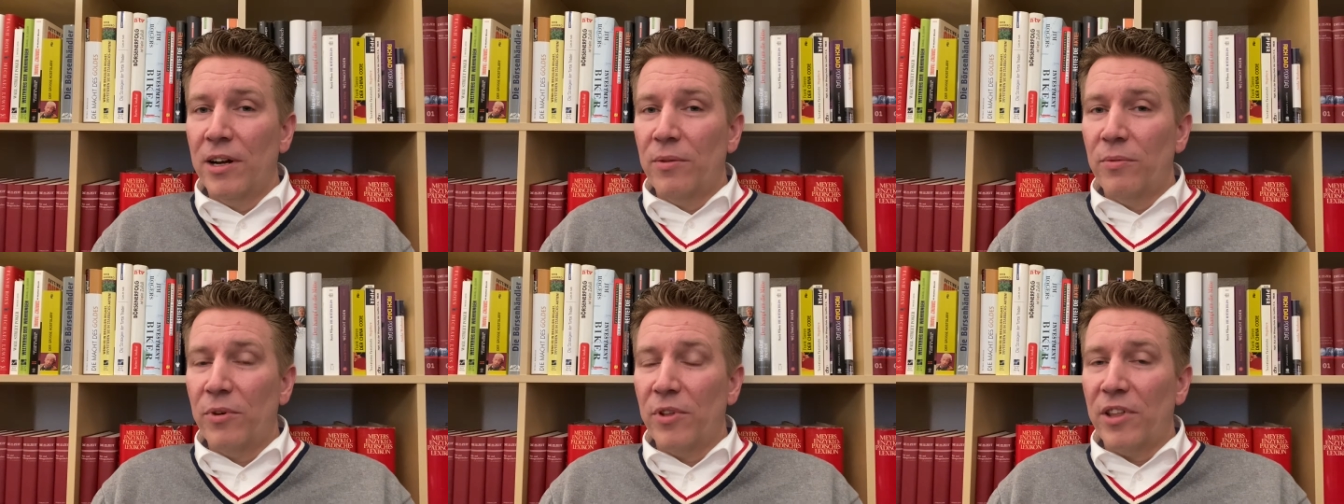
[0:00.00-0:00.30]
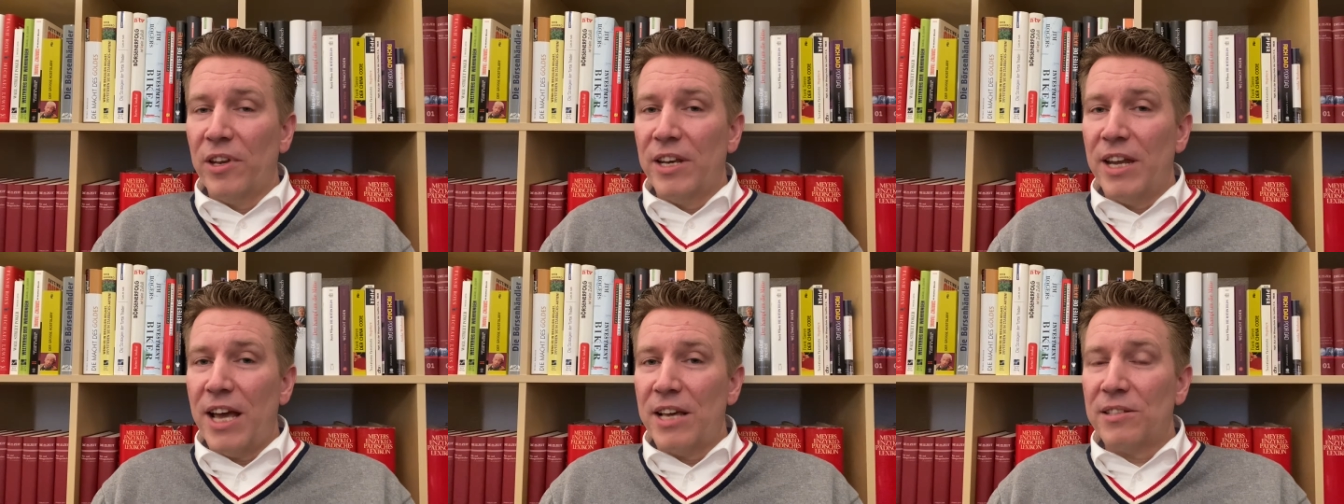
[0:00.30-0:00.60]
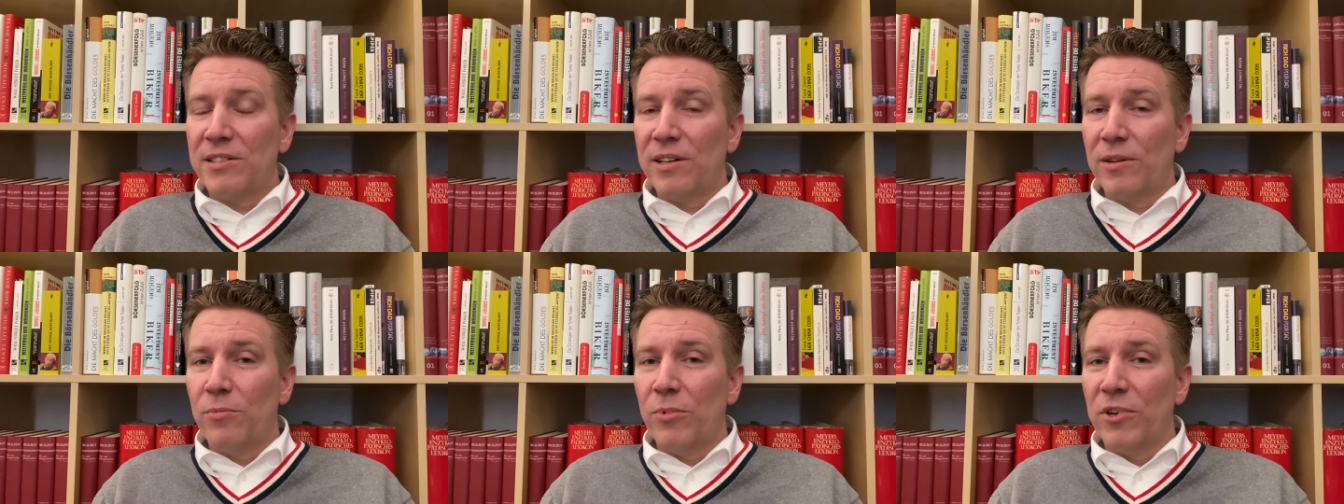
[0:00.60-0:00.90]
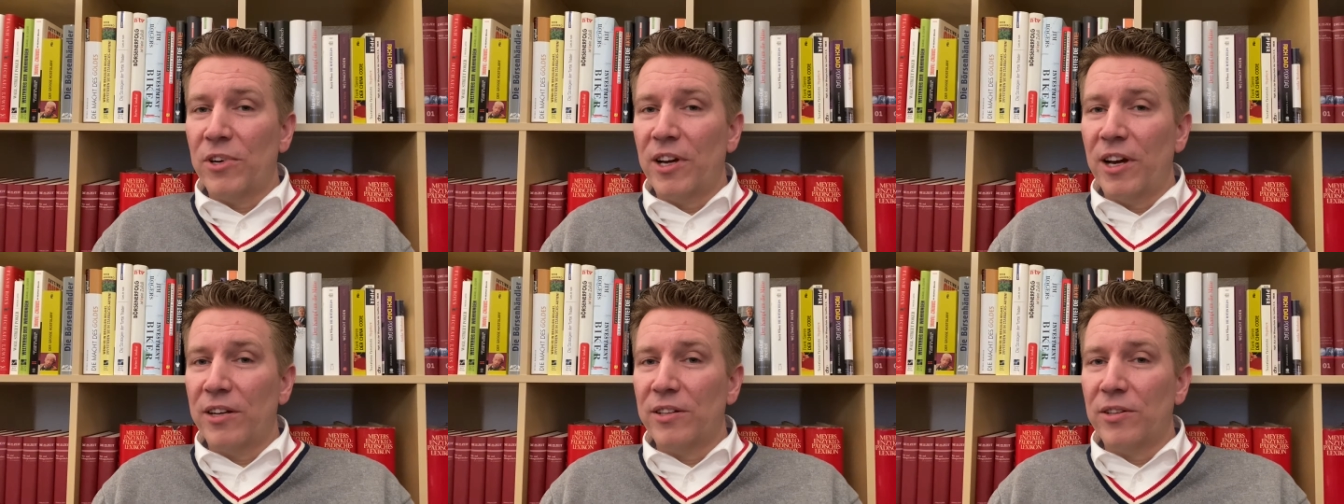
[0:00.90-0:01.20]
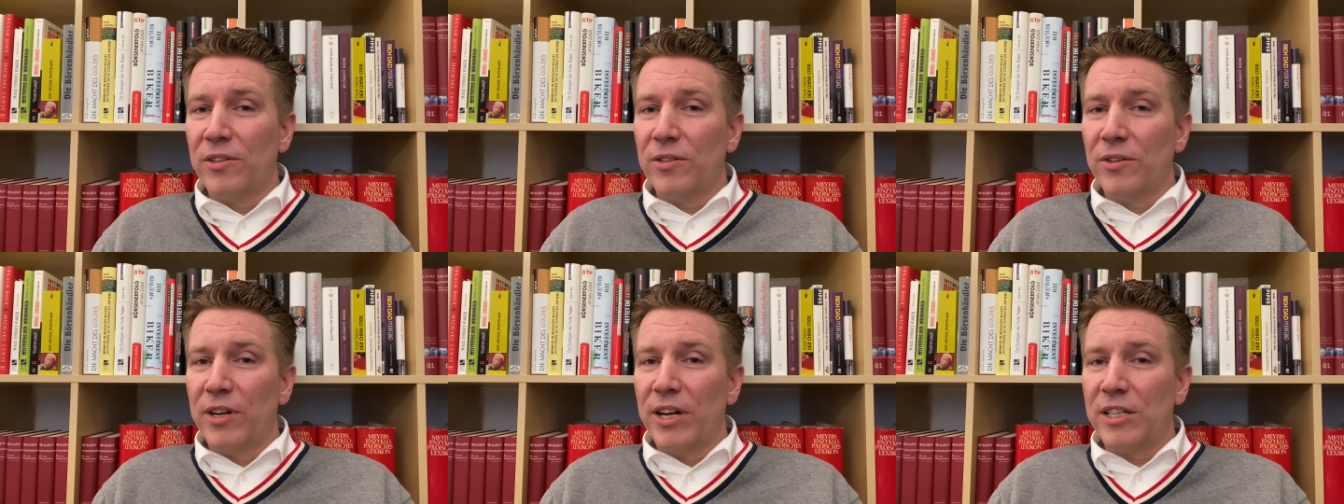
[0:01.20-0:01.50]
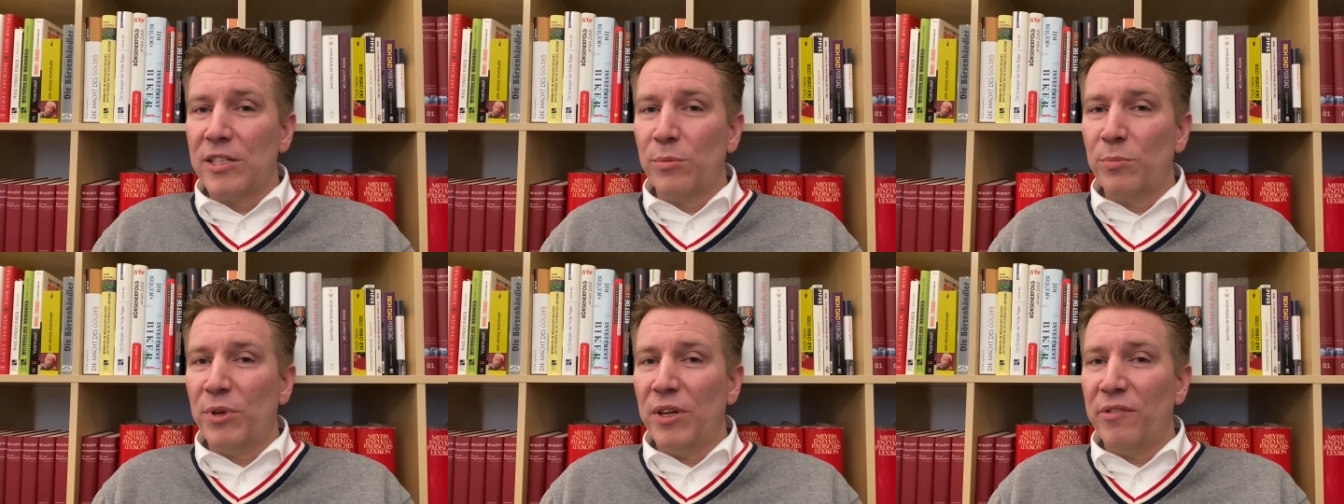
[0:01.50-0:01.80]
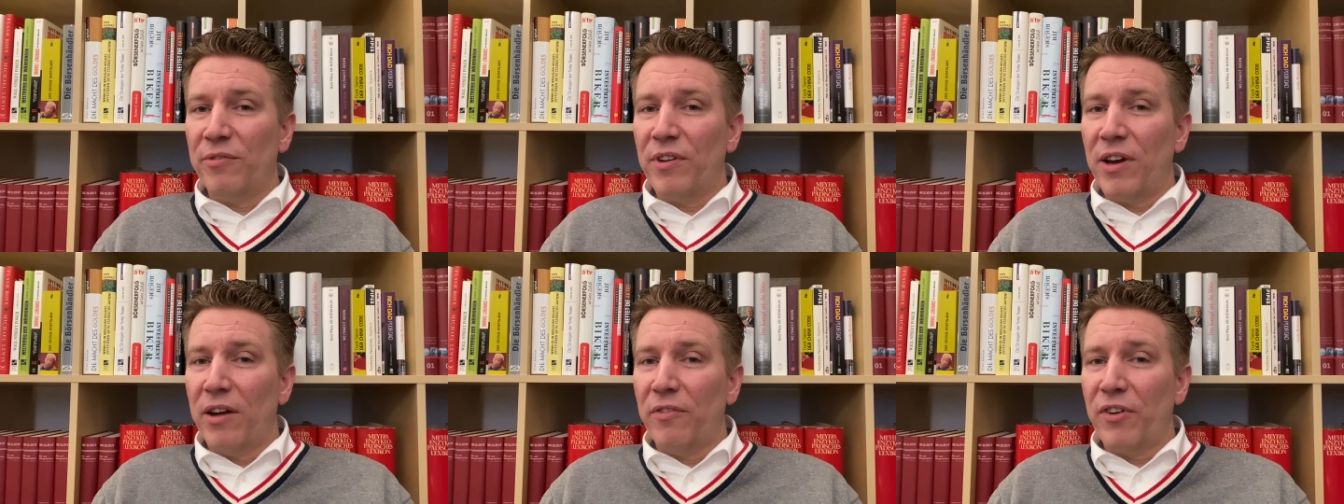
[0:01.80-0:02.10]
with a Nasdaq 100 or S&P
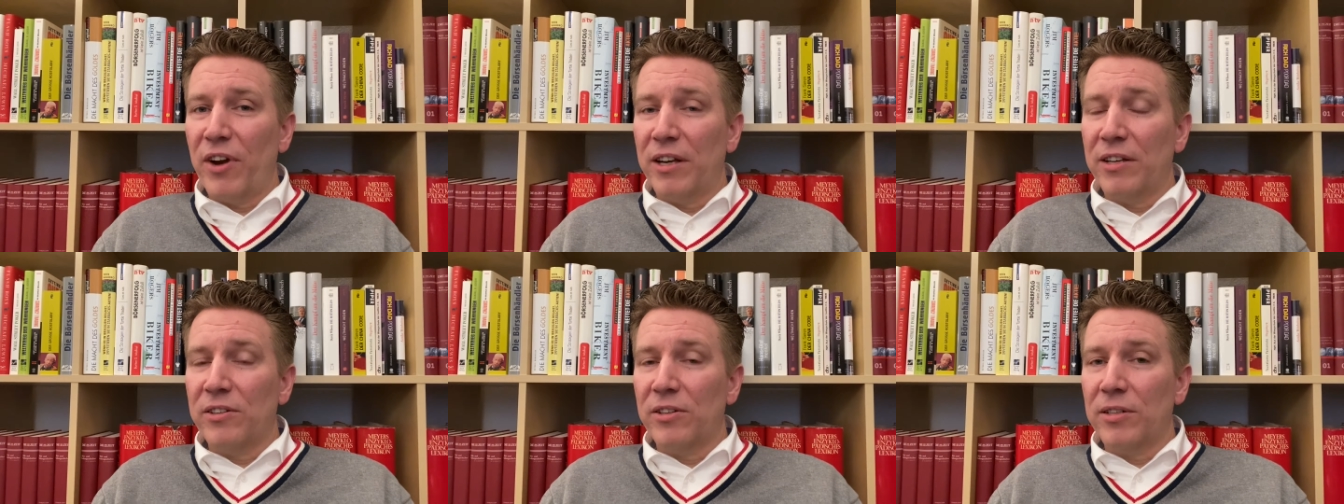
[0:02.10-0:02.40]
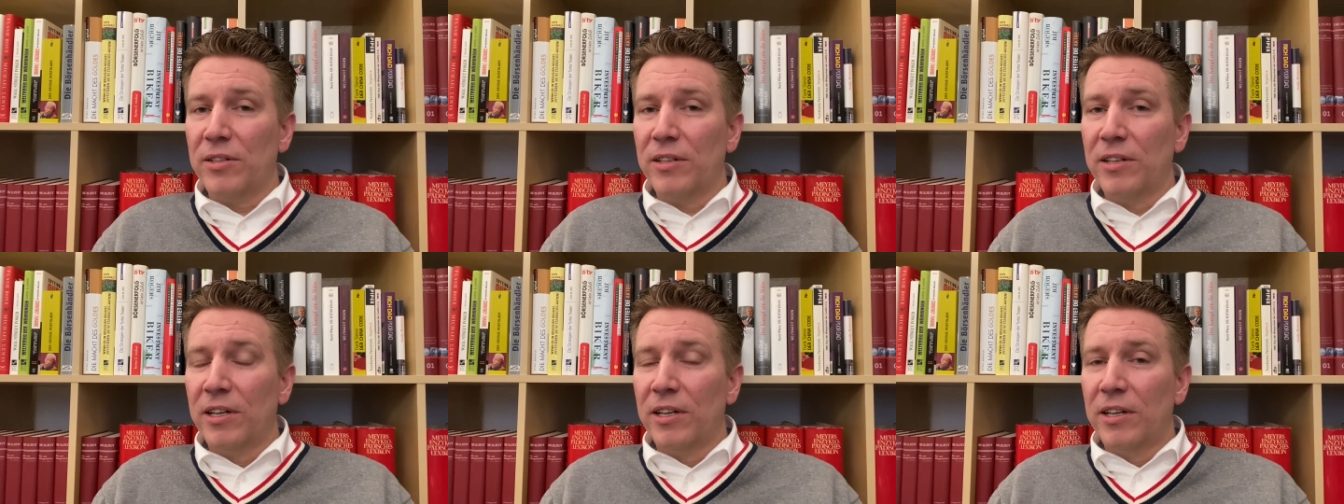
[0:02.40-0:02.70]
500.